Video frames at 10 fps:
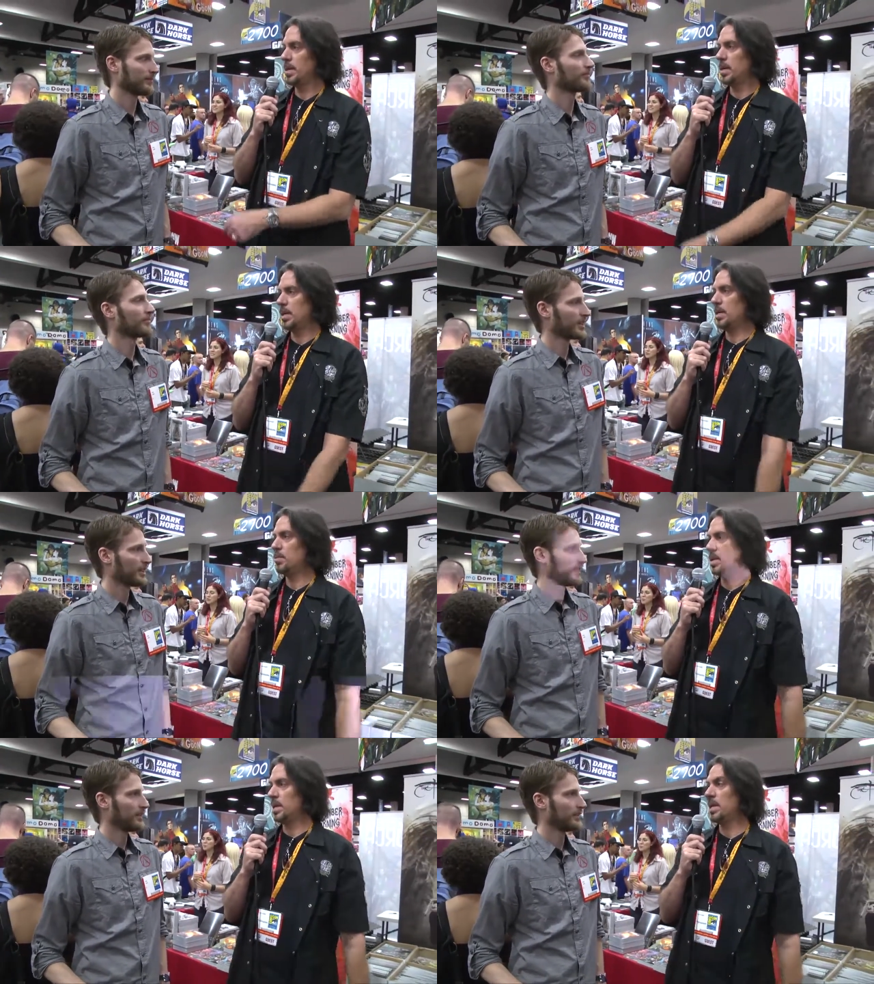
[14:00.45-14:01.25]
Speaker 1: uh,
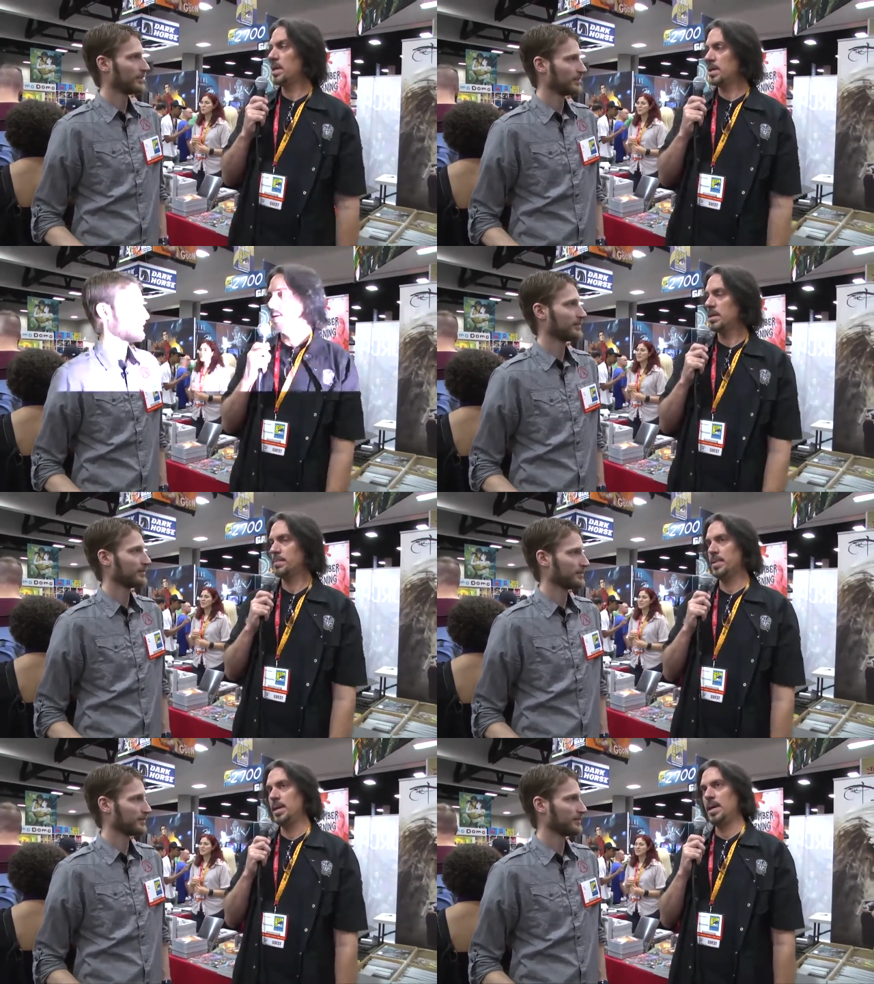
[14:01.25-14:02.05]
where they get on there.
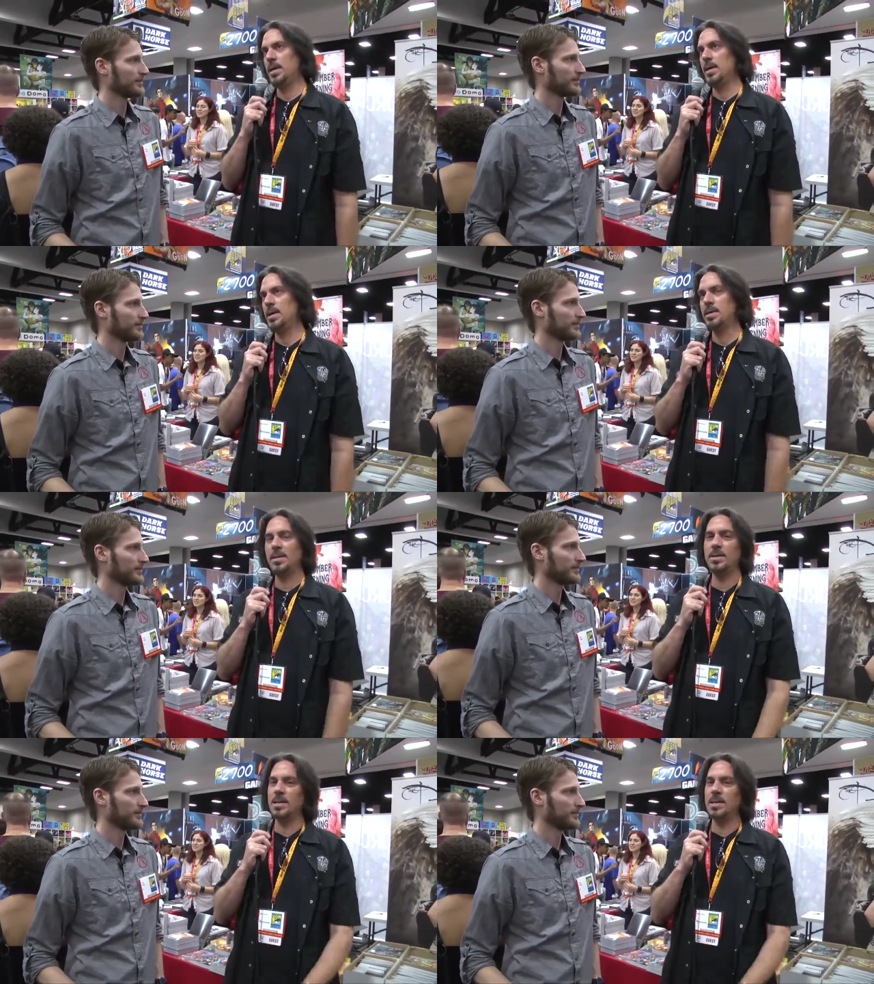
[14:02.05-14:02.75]
And uh, it, you know,